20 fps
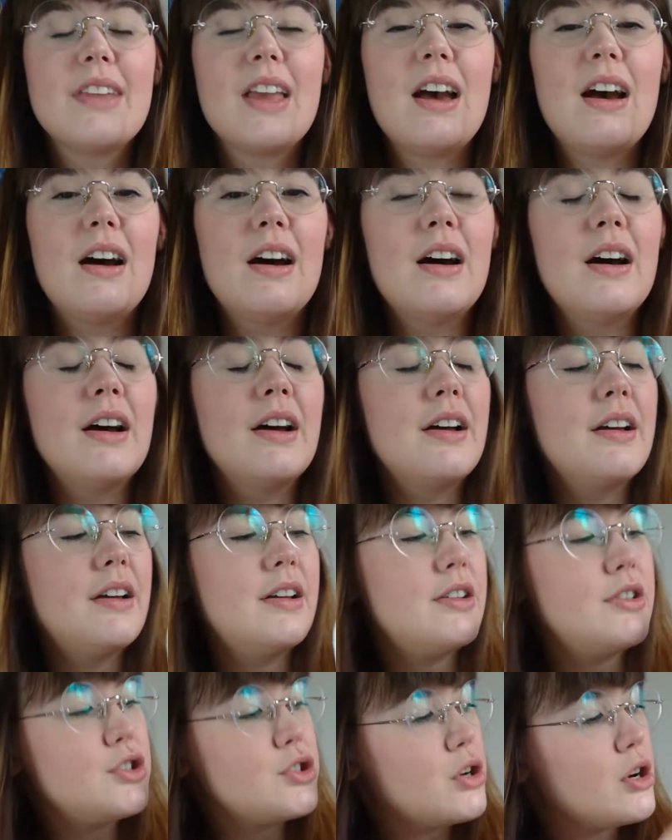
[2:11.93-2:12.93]

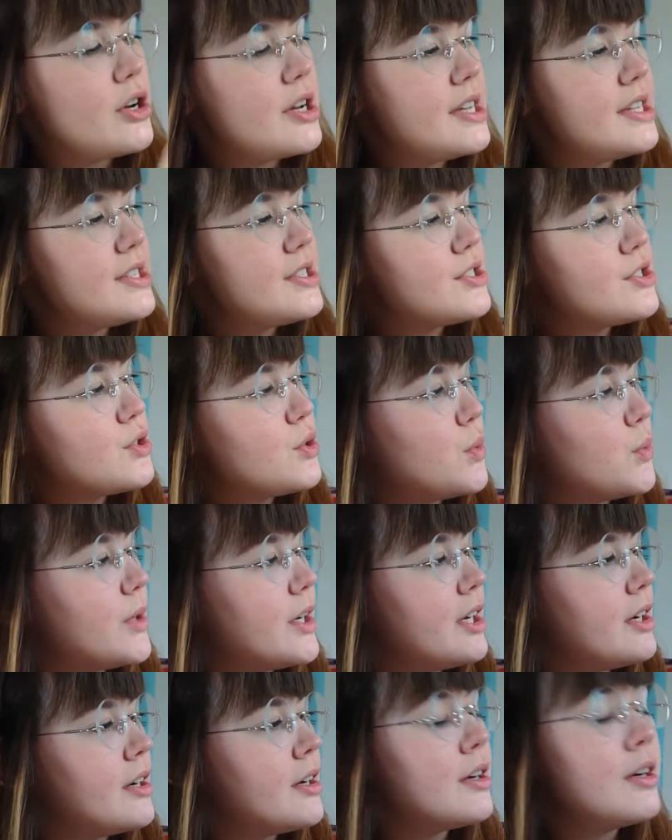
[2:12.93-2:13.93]
Draw a
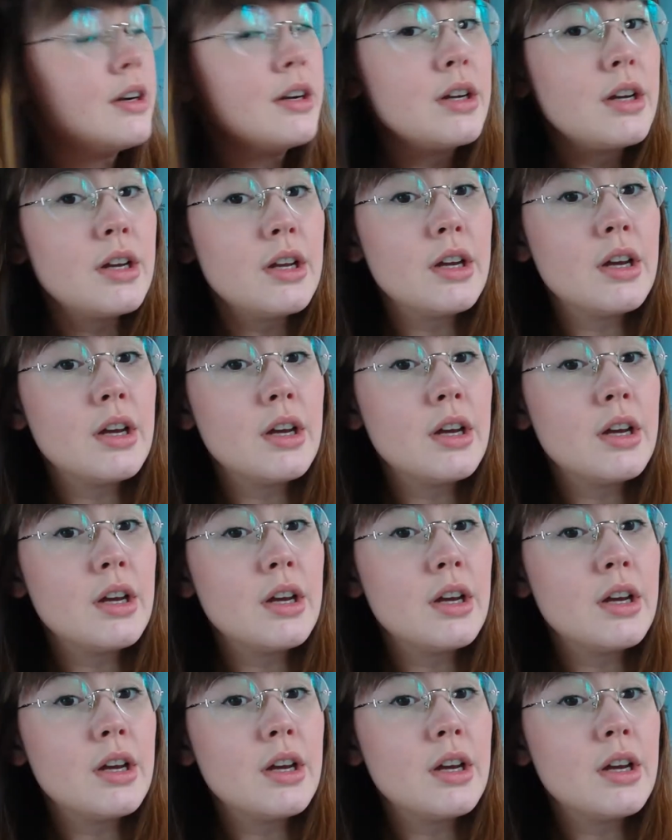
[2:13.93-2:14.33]
square